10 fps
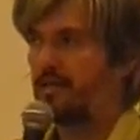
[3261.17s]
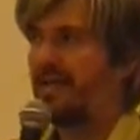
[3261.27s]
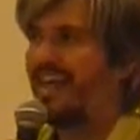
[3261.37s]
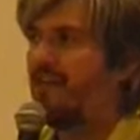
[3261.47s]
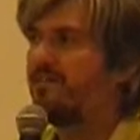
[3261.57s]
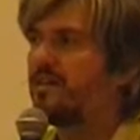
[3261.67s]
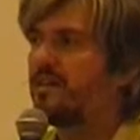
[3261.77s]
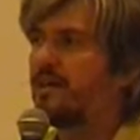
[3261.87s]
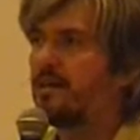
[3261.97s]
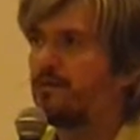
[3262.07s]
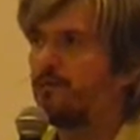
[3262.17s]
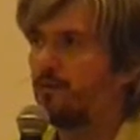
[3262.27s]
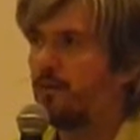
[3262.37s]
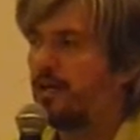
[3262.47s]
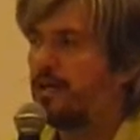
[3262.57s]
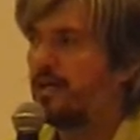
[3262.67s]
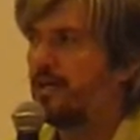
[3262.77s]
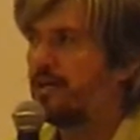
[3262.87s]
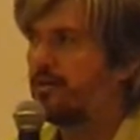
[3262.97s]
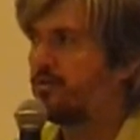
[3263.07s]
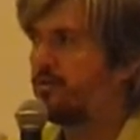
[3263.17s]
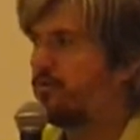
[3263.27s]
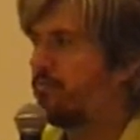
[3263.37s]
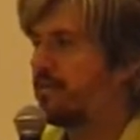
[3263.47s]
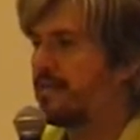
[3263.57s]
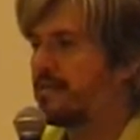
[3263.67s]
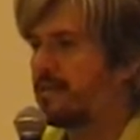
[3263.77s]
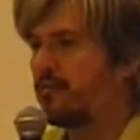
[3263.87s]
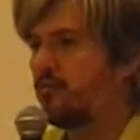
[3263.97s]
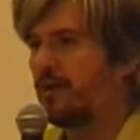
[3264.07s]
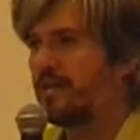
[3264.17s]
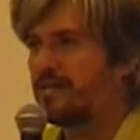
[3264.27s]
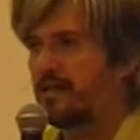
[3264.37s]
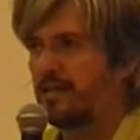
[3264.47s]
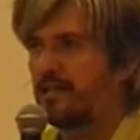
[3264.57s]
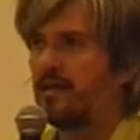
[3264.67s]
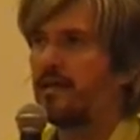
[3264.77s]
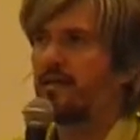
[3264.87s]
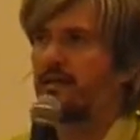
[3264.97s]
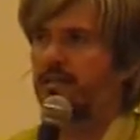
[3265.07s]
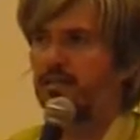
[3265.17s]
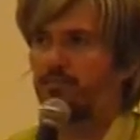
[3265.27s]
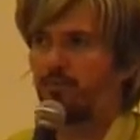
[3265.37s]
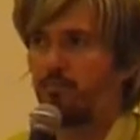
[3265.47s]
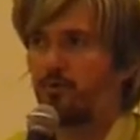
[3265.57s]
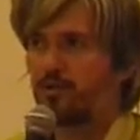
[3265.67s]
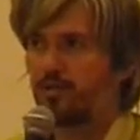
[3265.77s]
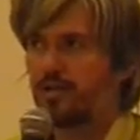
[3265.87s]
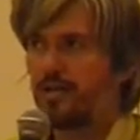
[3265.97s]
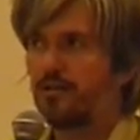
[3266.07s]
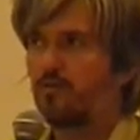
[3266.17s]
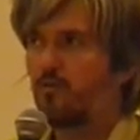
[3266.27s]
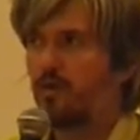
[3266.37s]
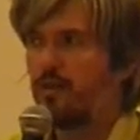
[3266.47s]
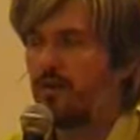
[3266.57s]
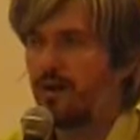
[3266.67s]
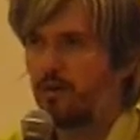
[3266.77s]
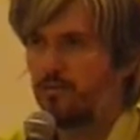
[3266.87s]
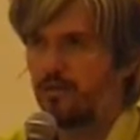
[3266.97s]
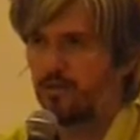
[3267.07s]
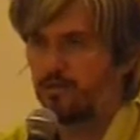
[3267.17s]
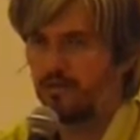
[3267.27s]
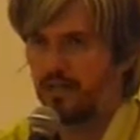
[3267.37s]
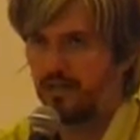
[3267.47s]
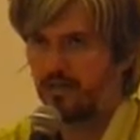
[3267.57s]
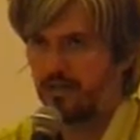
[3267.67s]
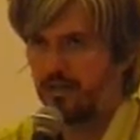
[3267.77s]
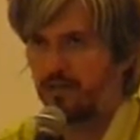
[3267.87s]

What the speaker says: even careful not to present one side disproportionate with the arguments of the other side.